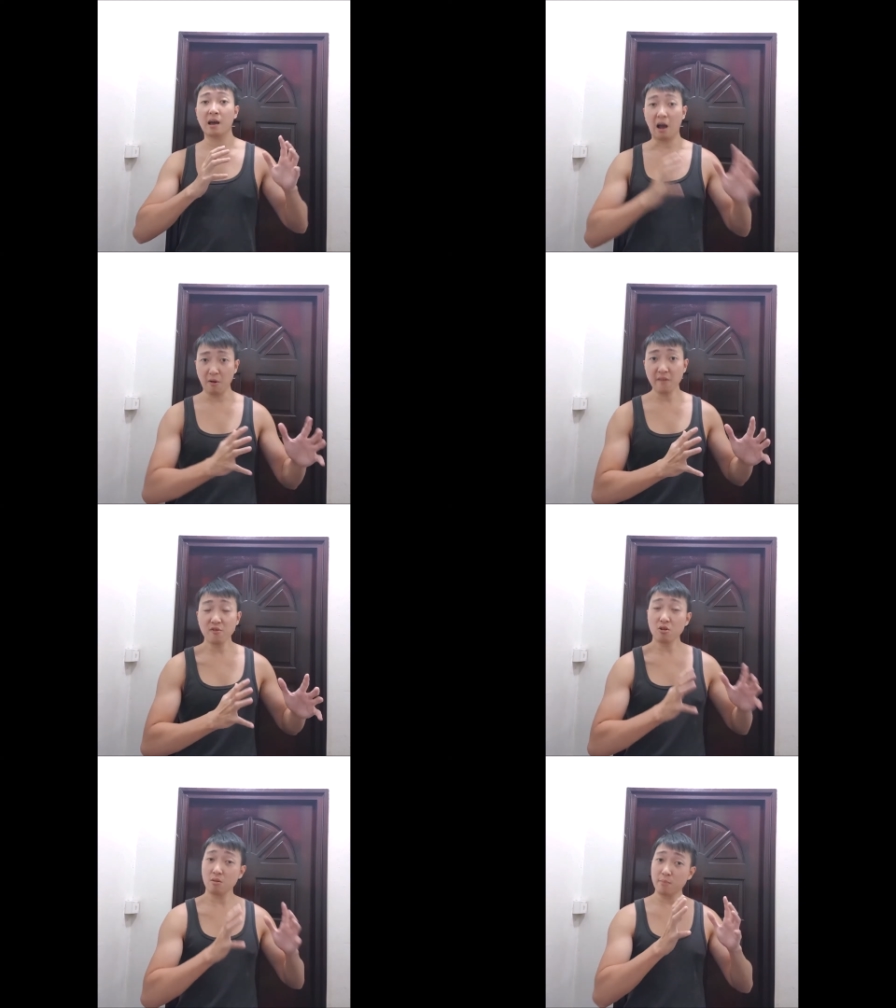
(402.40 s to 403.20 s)

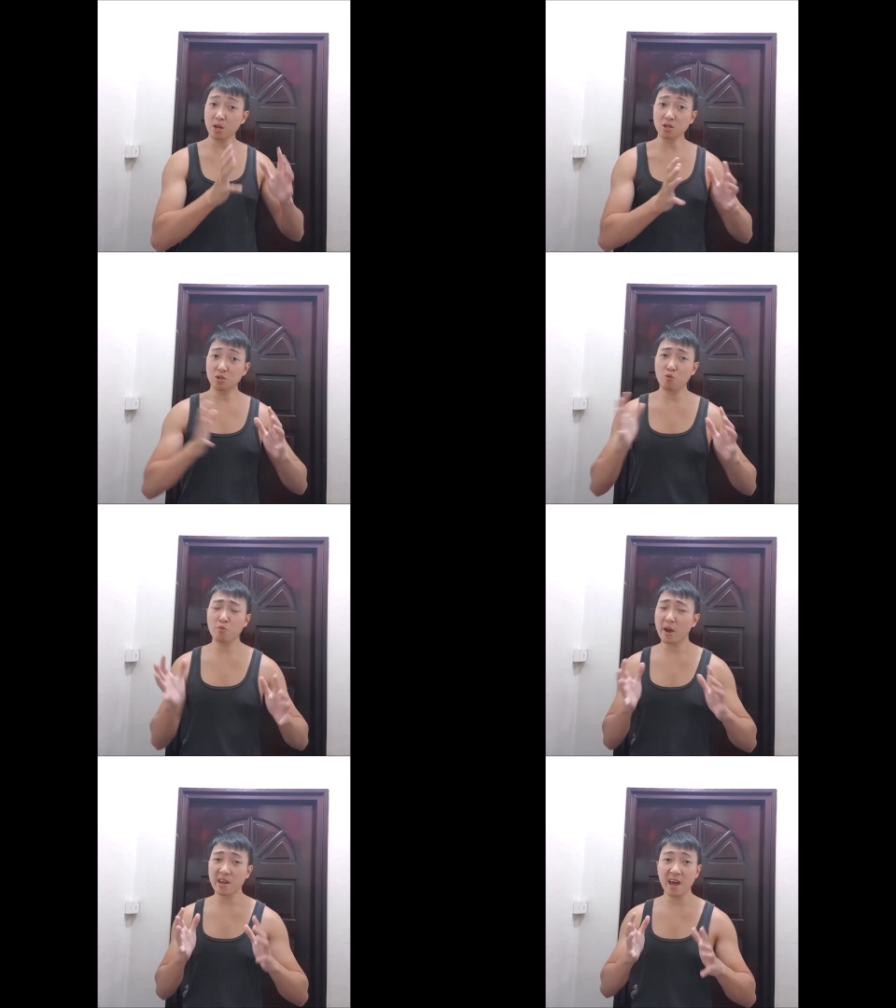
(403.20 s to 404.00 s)
However, because you
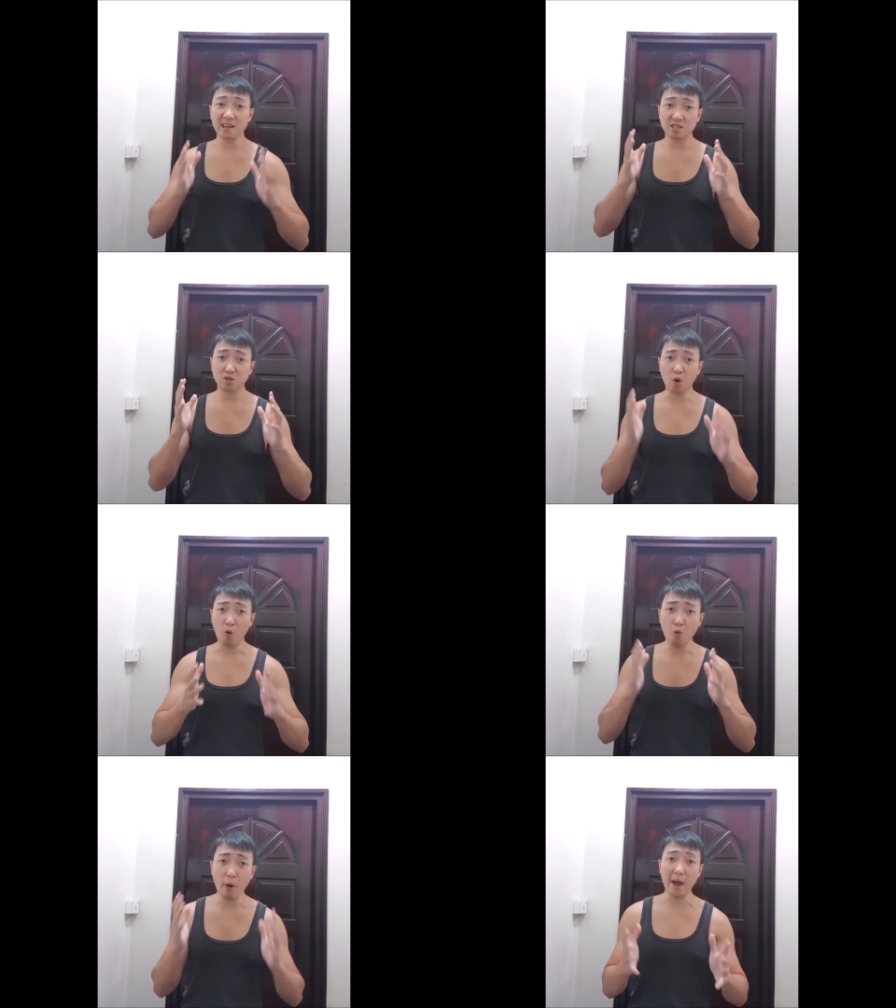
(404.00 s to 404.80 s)
react
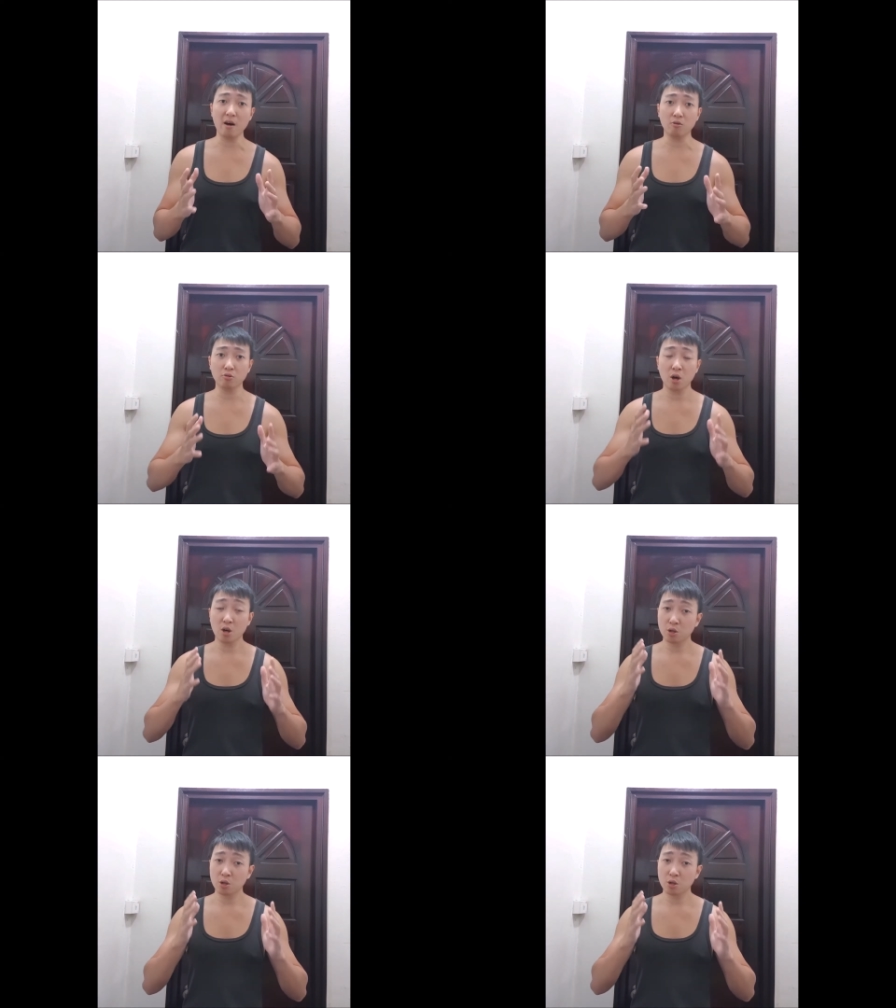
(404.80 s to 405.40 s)
so well